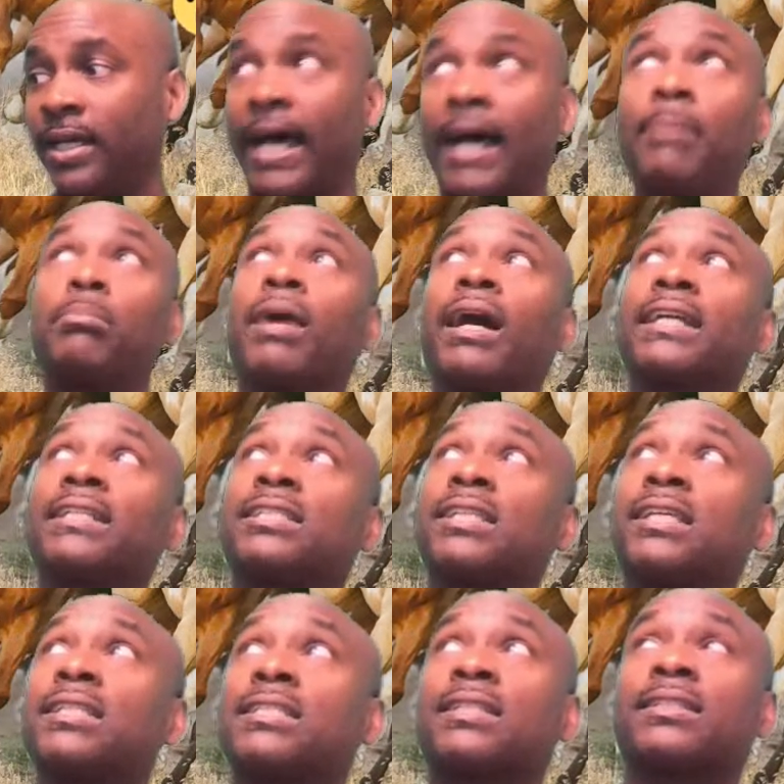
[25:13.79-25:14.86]
I
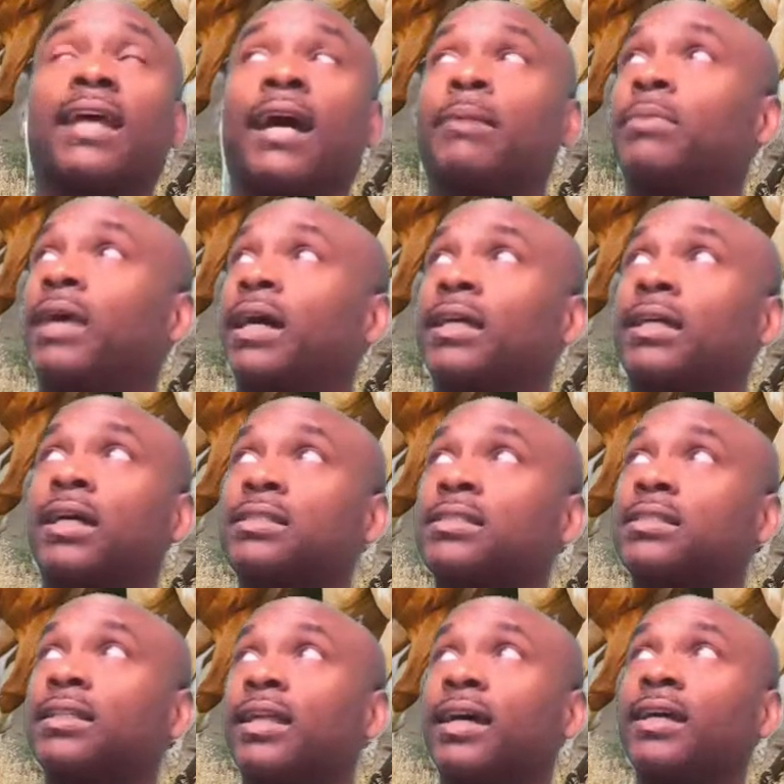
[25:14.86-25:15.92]
might cuss
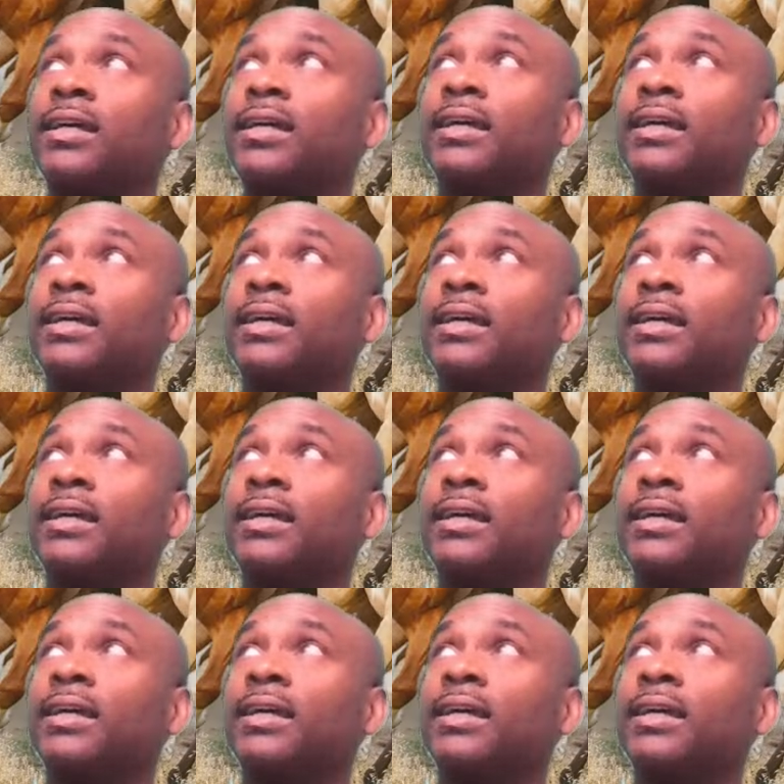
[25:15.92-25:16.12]
today.